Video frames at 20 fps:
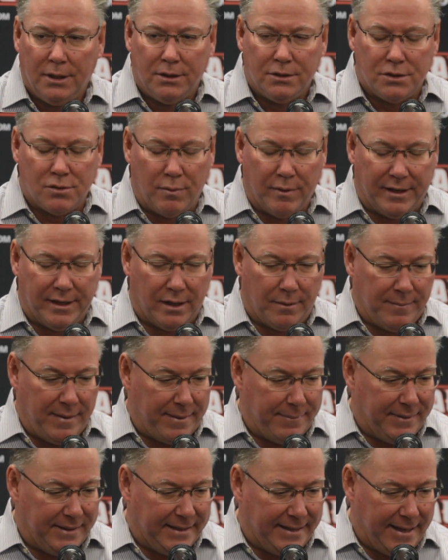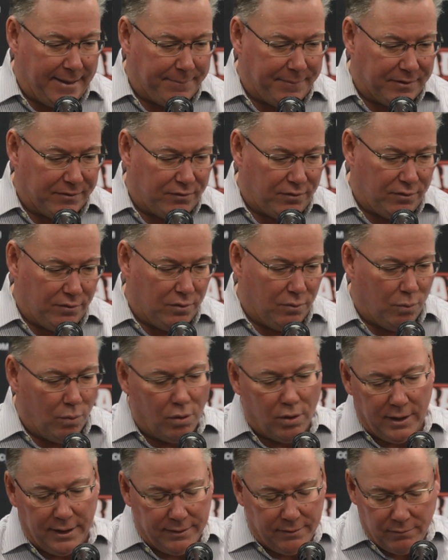So we could have maybe kept it
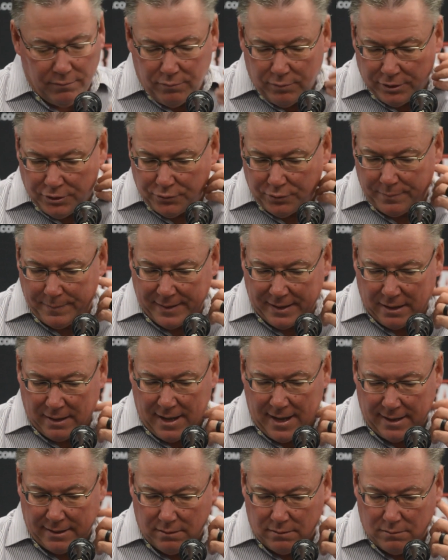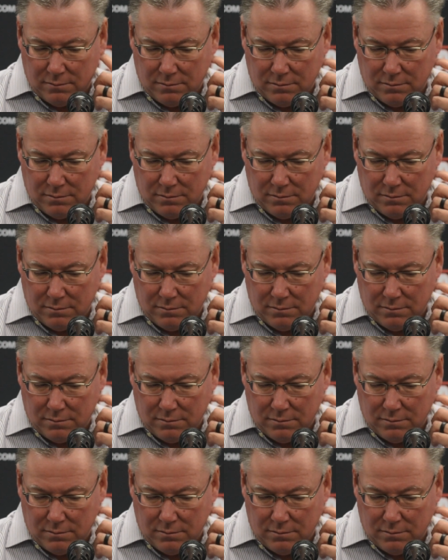2-1, which would have been a lot